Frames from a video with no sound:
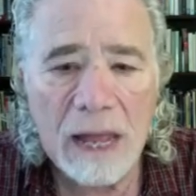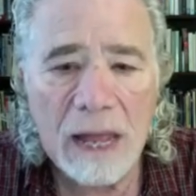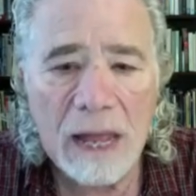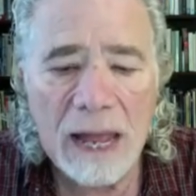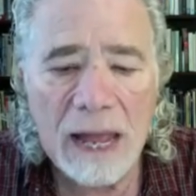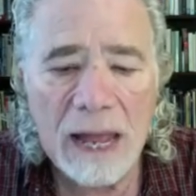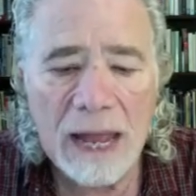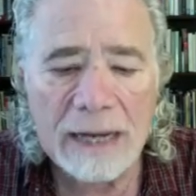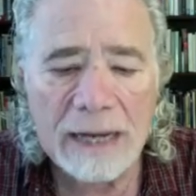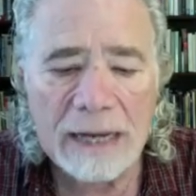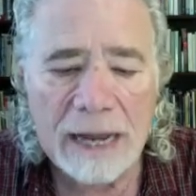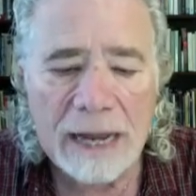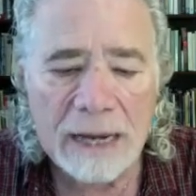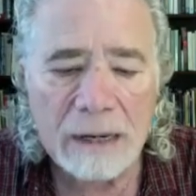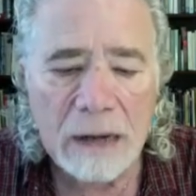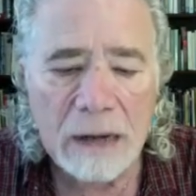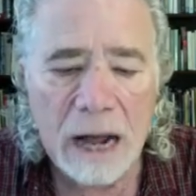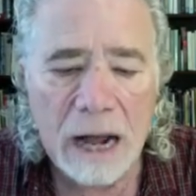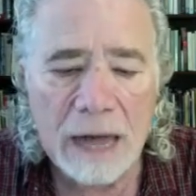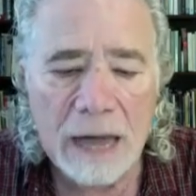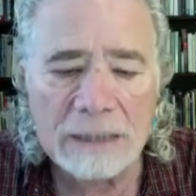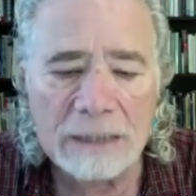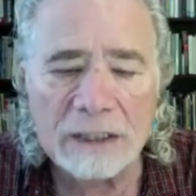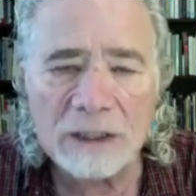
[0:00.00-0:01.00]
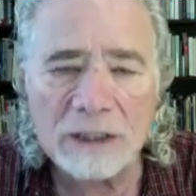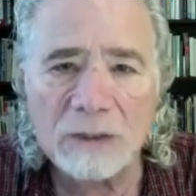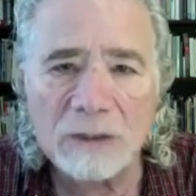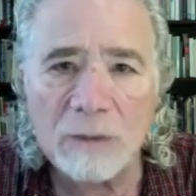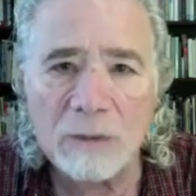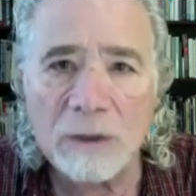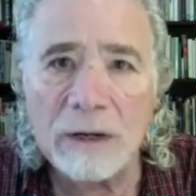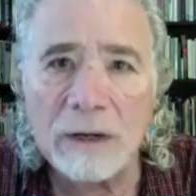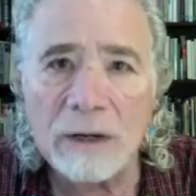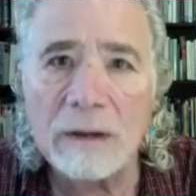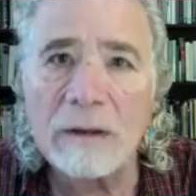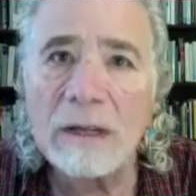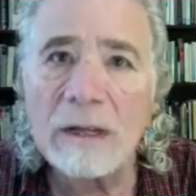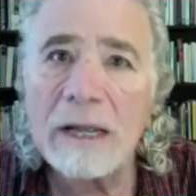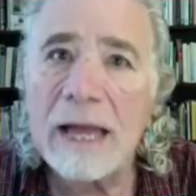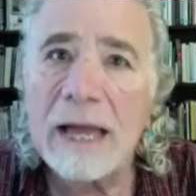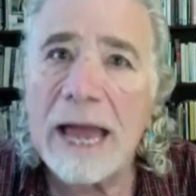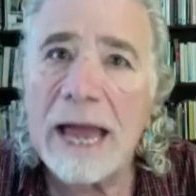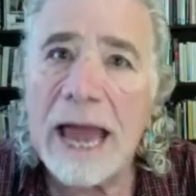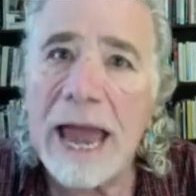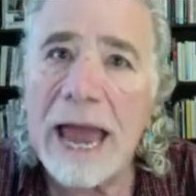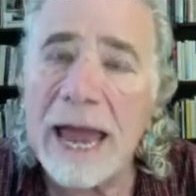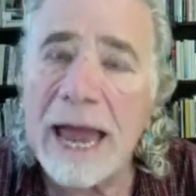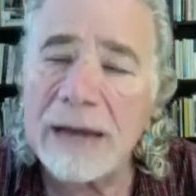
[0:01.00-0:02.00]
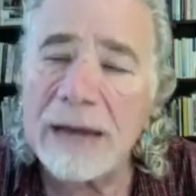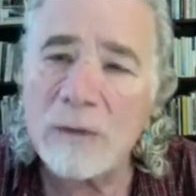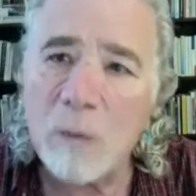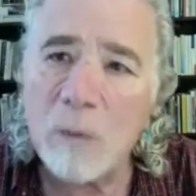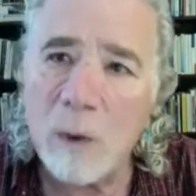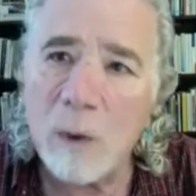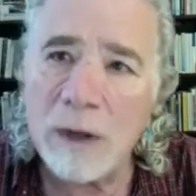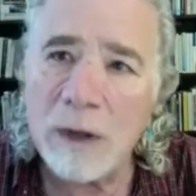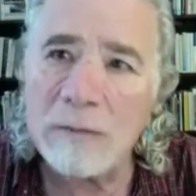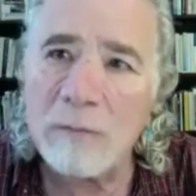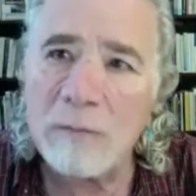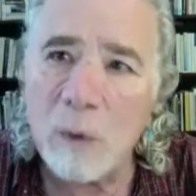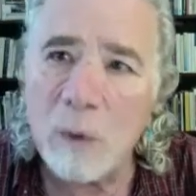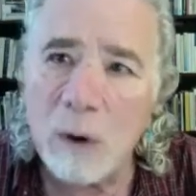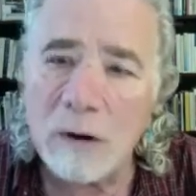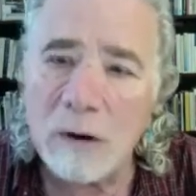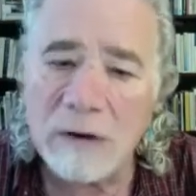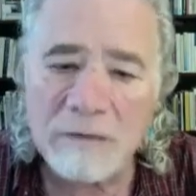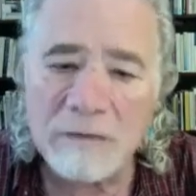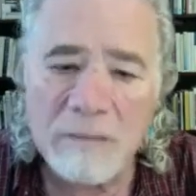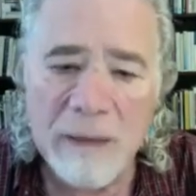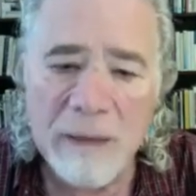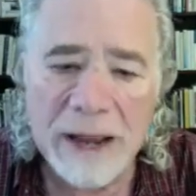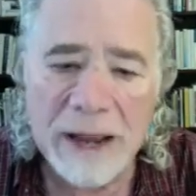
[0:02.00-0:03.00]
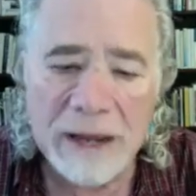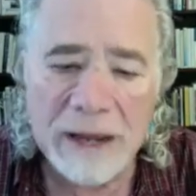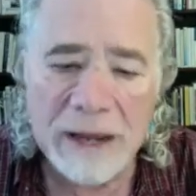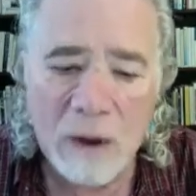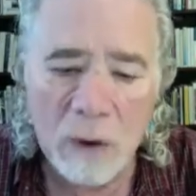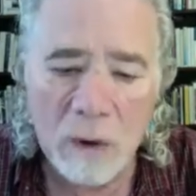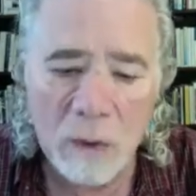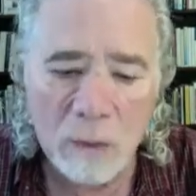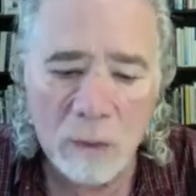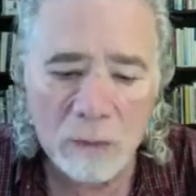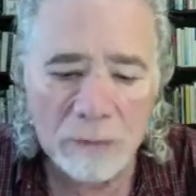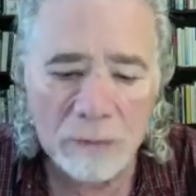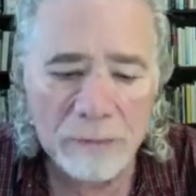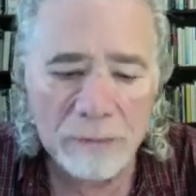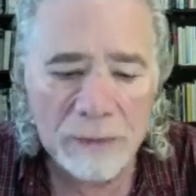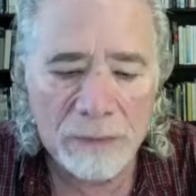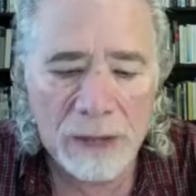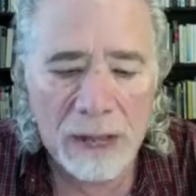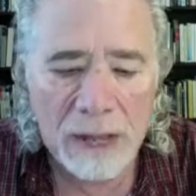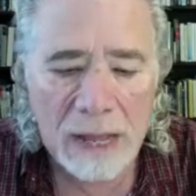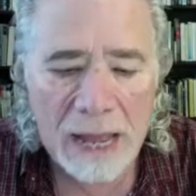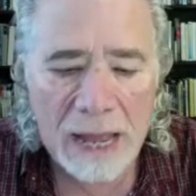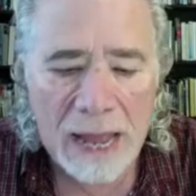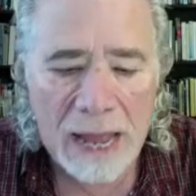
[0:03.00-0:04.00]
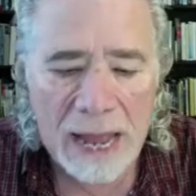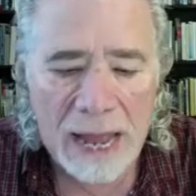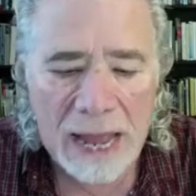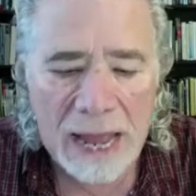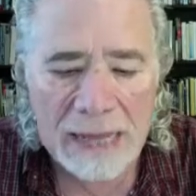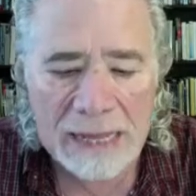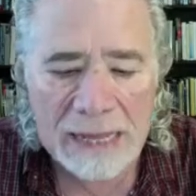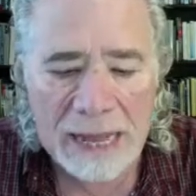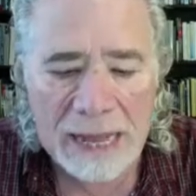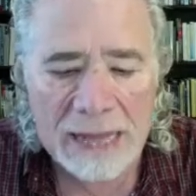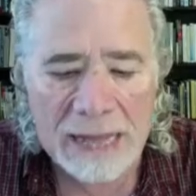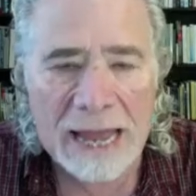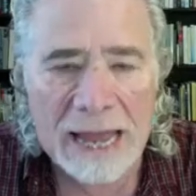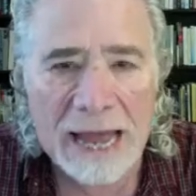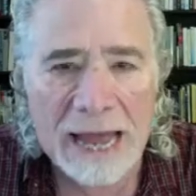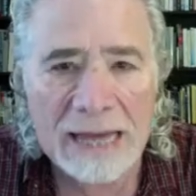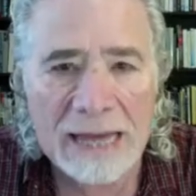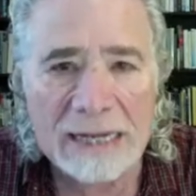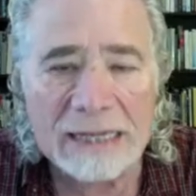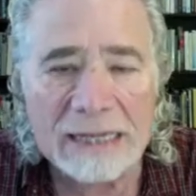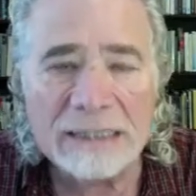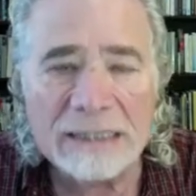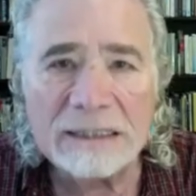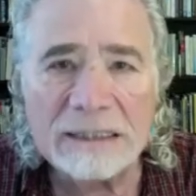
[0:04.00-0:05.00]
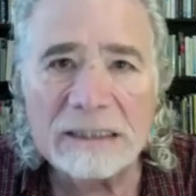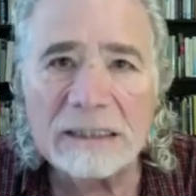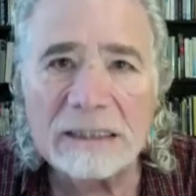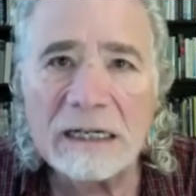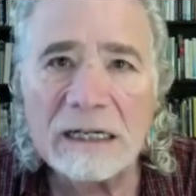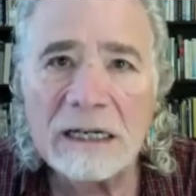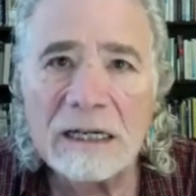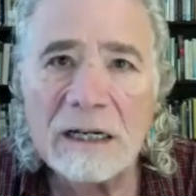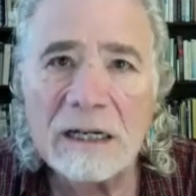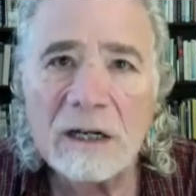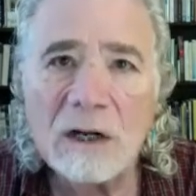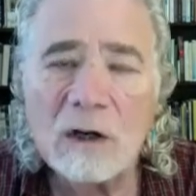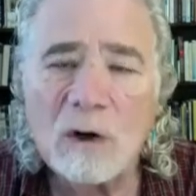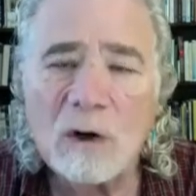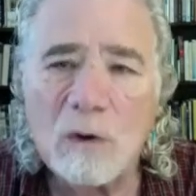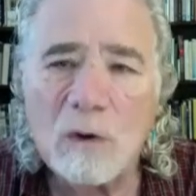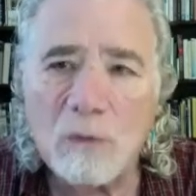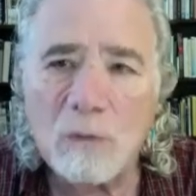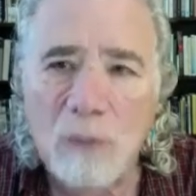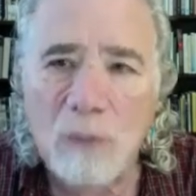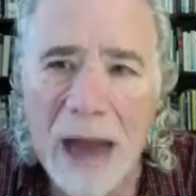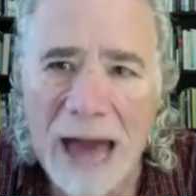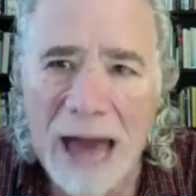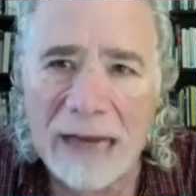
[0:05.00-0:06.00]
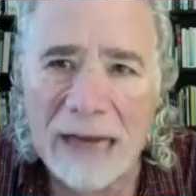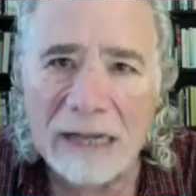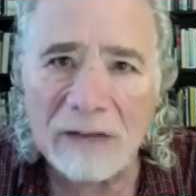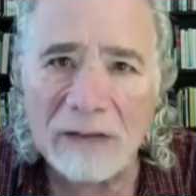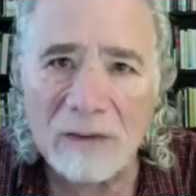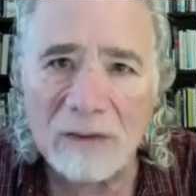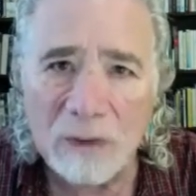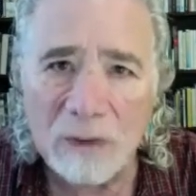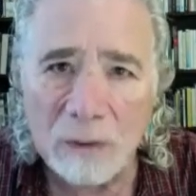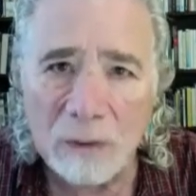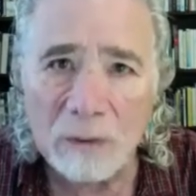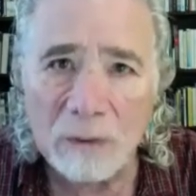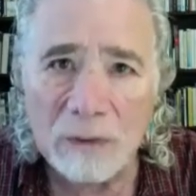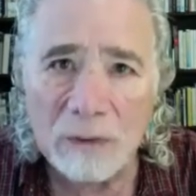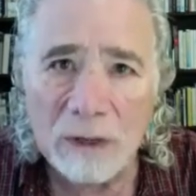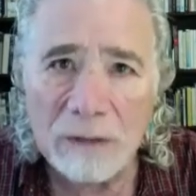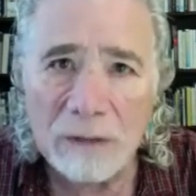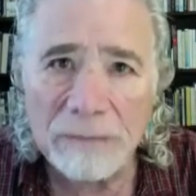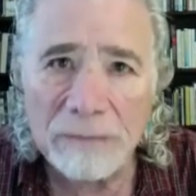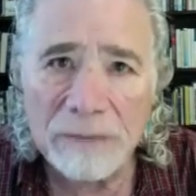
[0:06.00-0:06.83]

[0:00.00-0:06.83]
And I just want to add one more of my own, and that is gratitude.